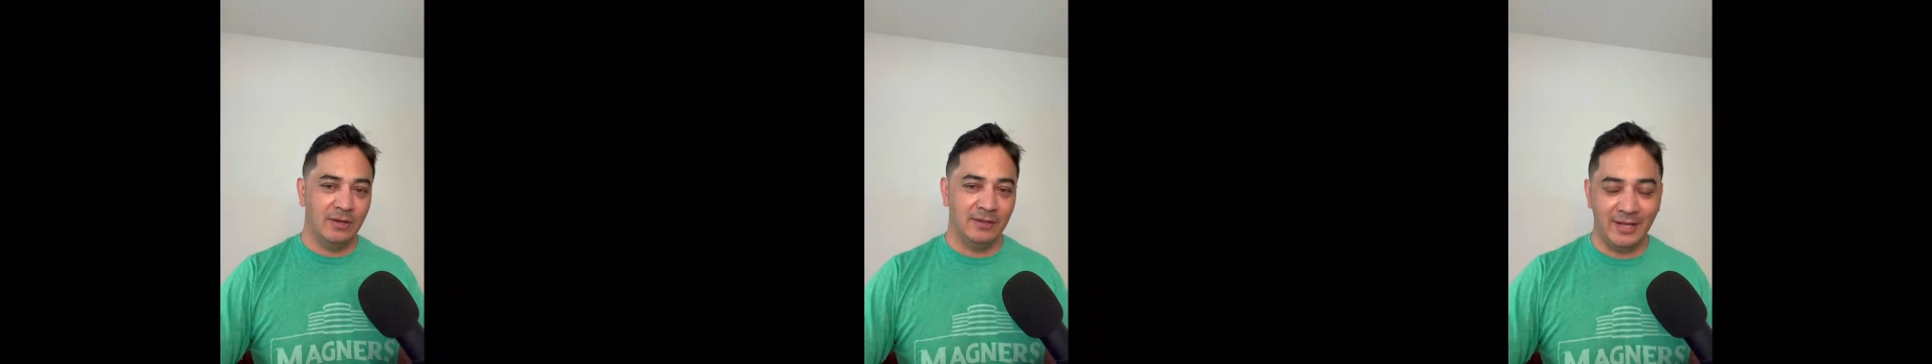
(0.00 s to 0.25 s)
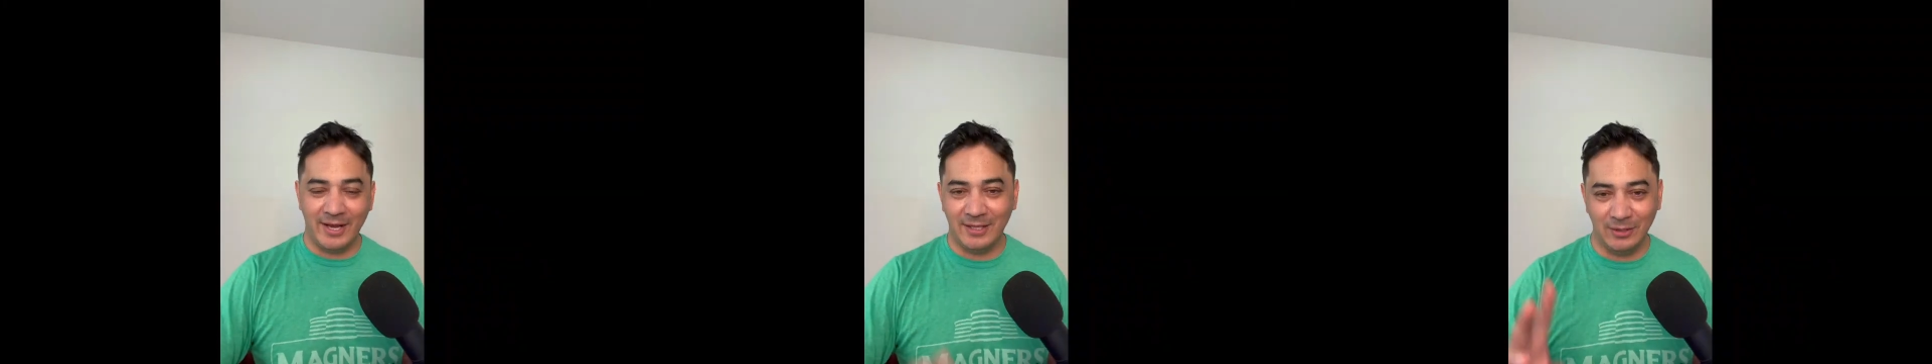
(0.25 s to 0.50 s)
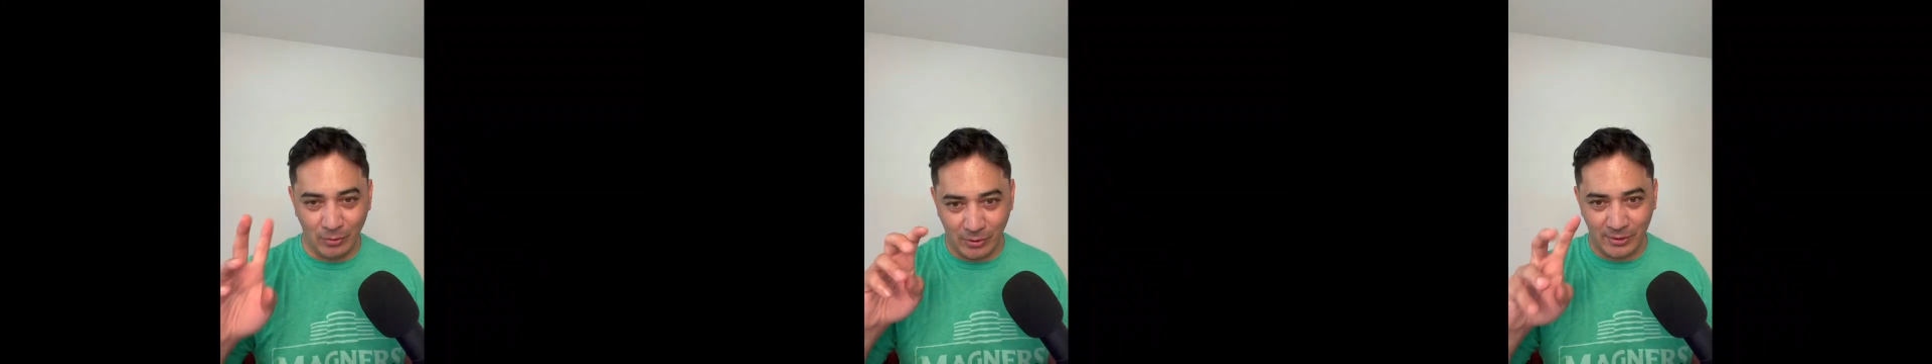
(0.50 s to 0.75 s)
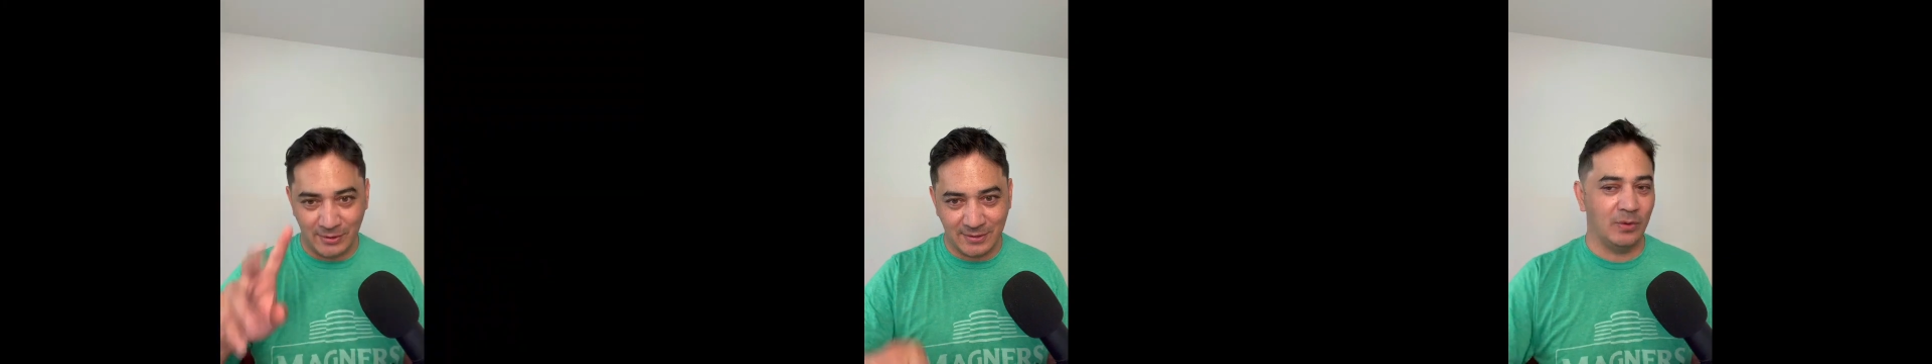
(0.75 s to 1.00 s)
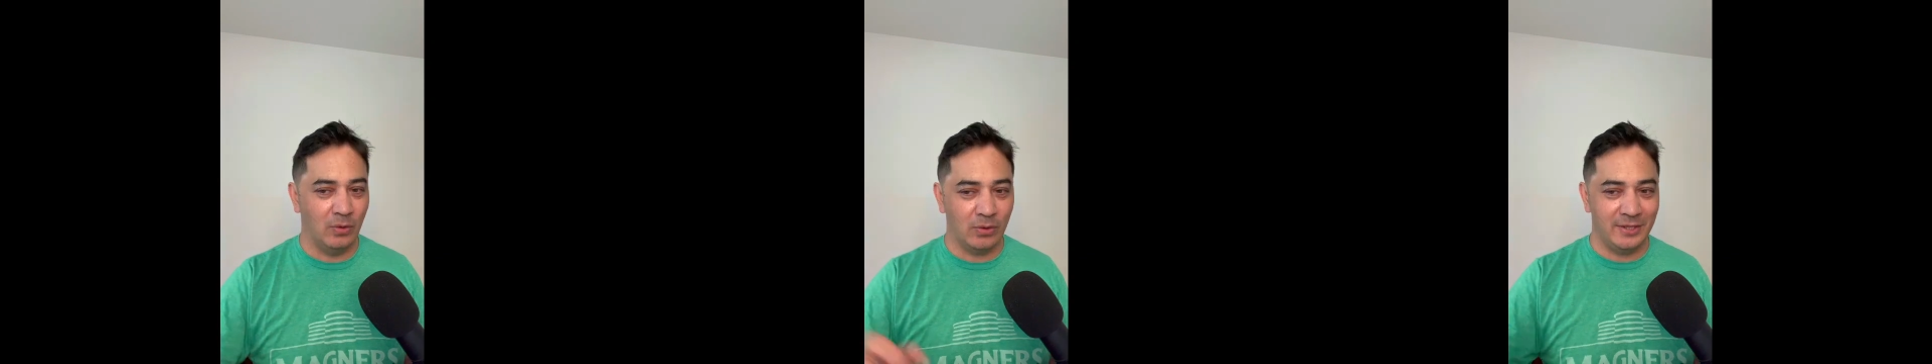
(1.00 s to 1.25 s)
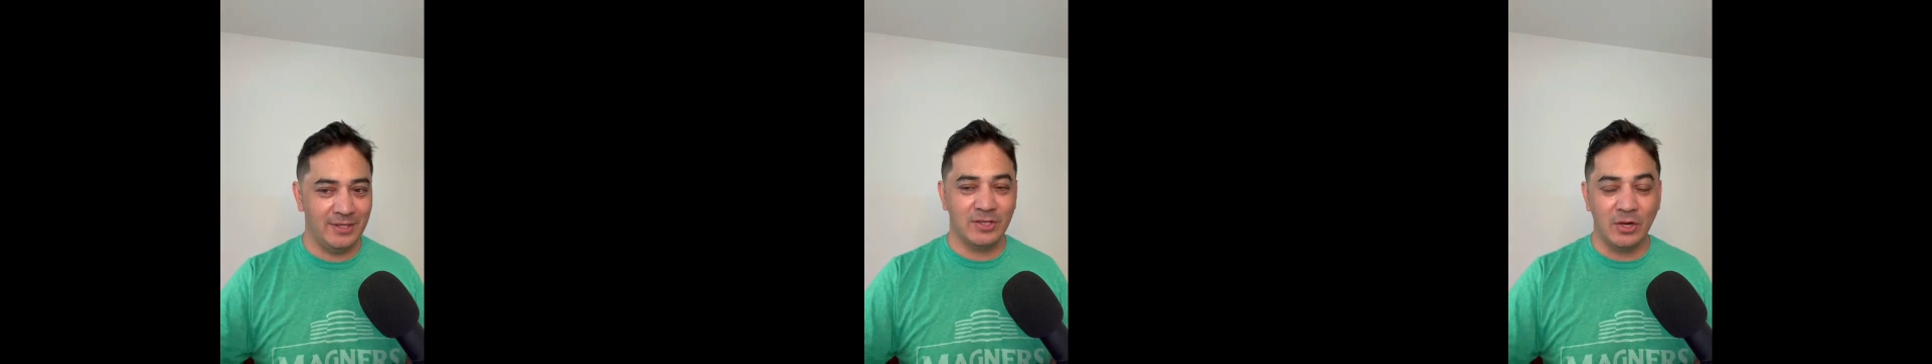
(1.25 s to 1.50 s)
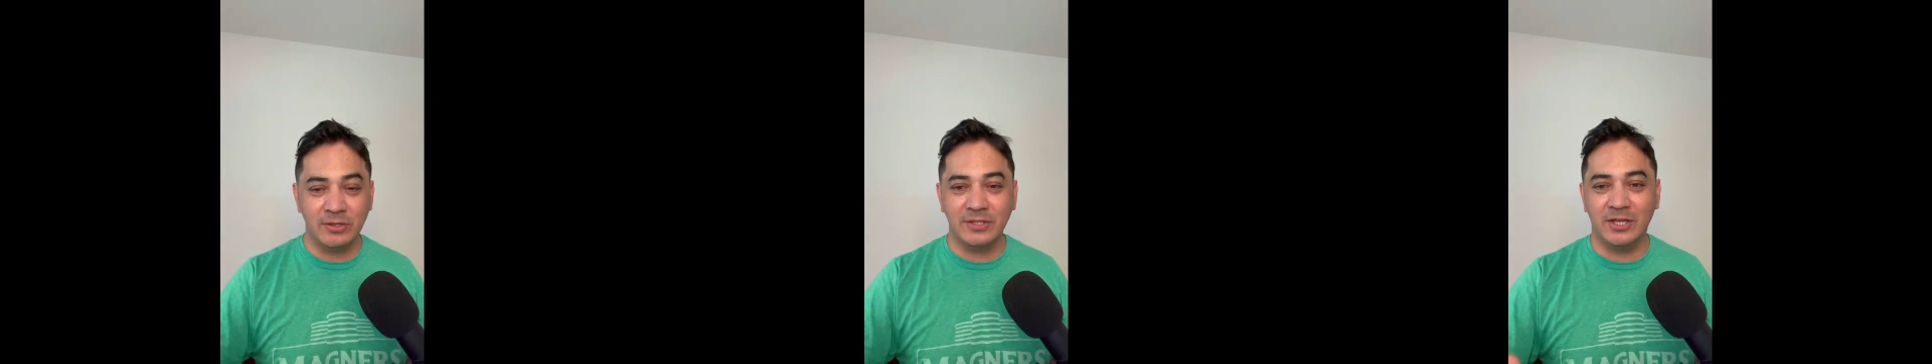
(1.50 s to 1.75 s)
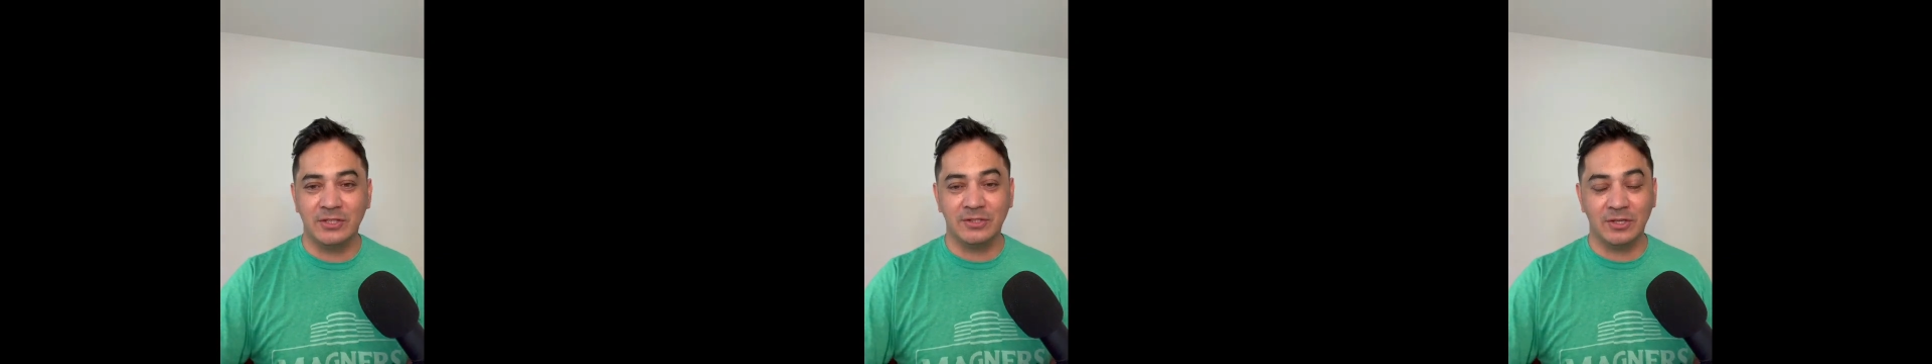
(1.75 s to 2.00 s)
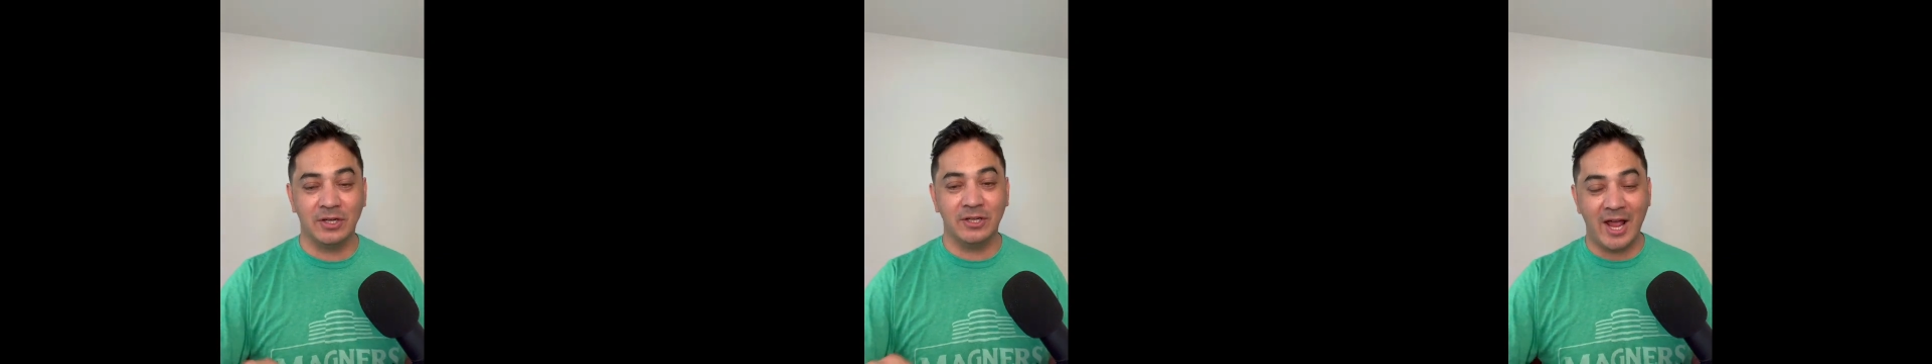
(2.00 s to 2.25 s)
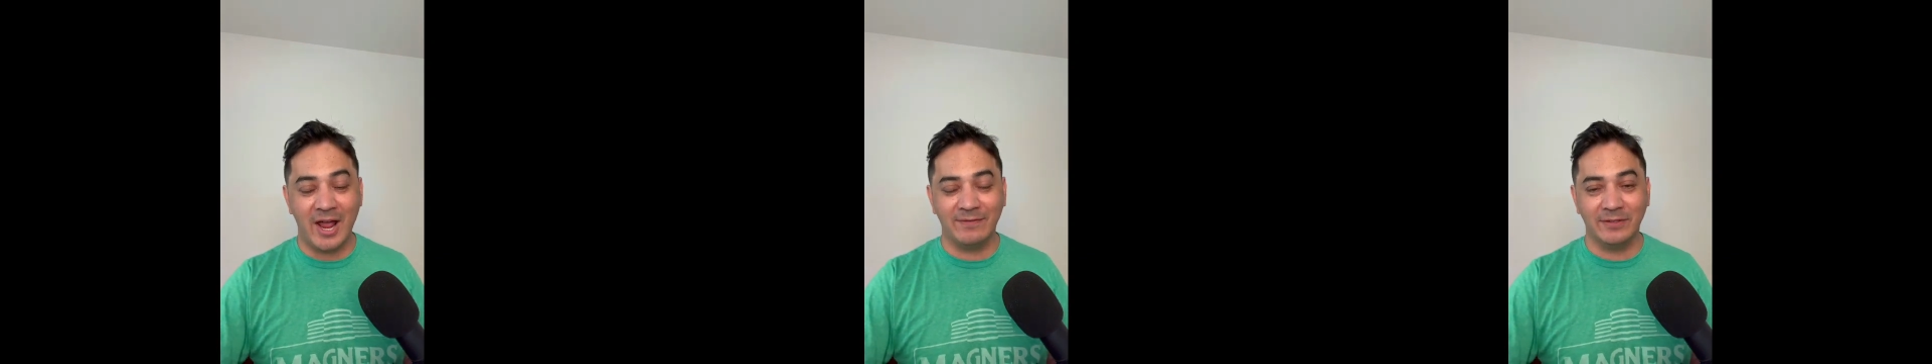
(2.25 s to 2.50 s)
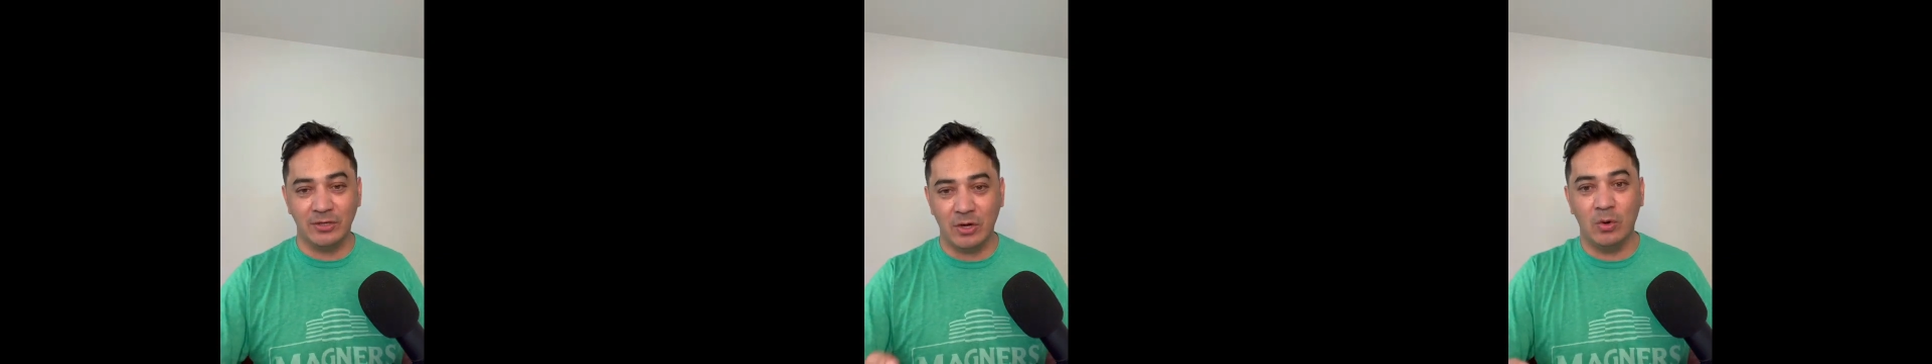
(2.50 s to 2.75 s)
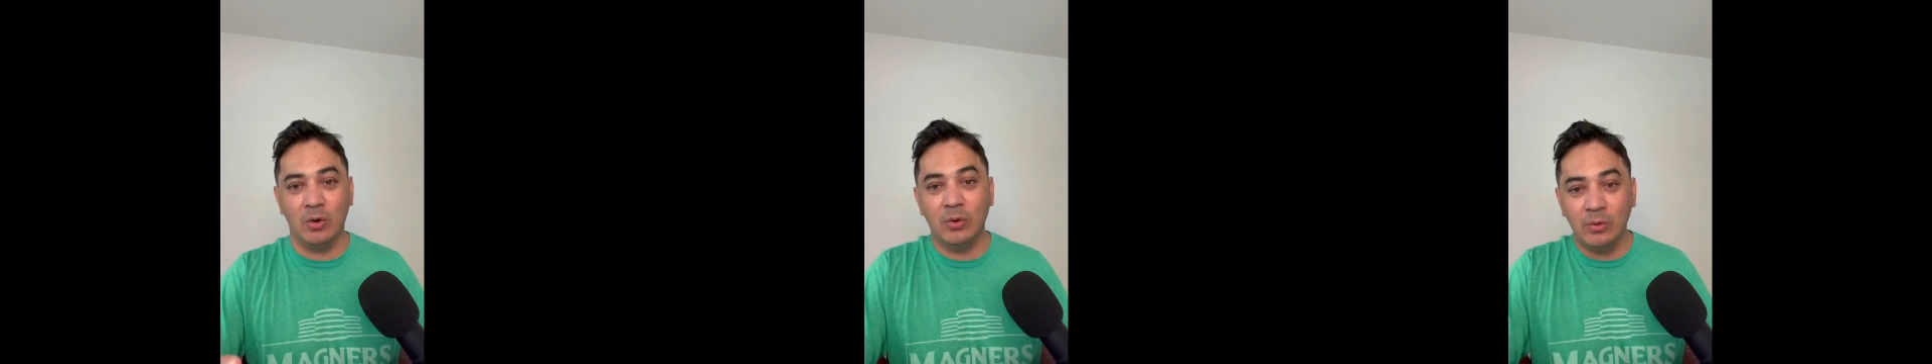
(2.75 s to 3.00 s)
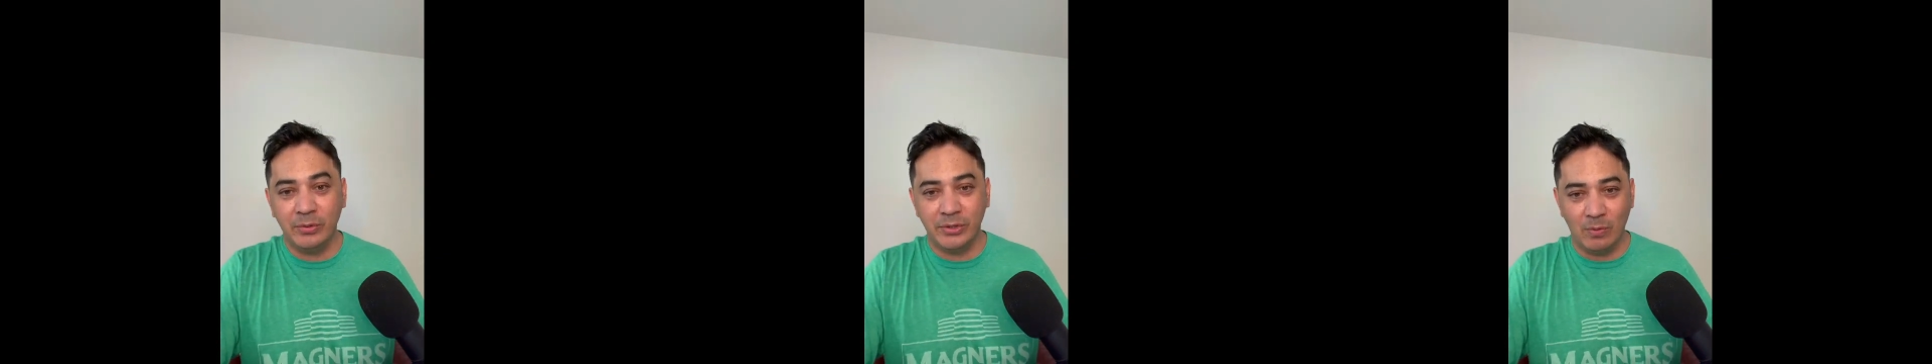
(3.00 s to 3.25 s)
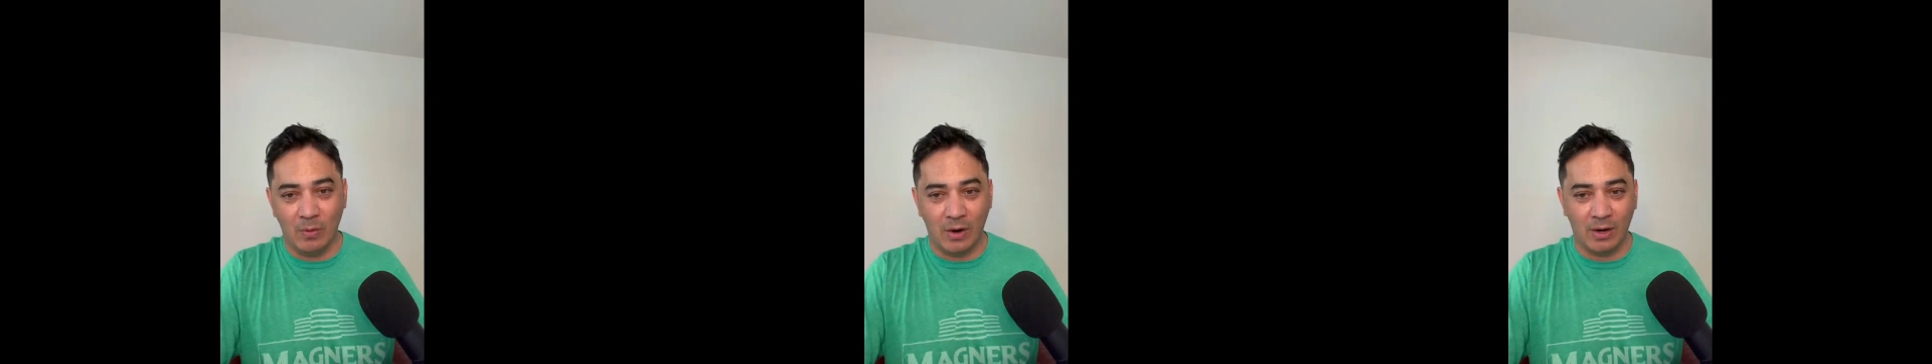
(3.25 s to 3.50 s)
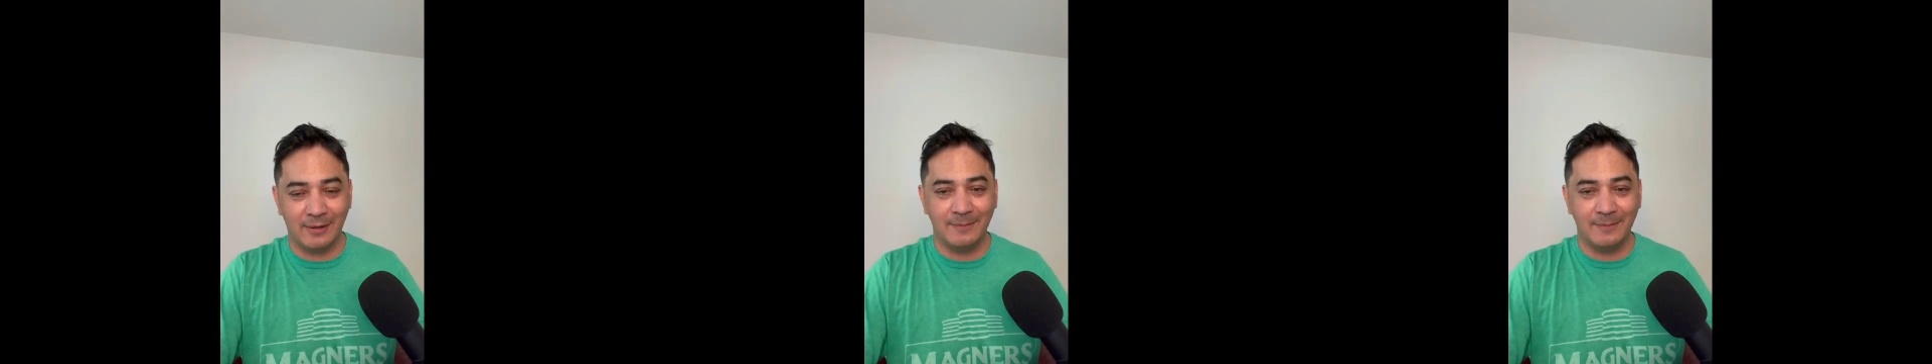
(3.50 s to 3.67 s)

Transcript: Landlords or these ghost kitchens are going to have to know who you are,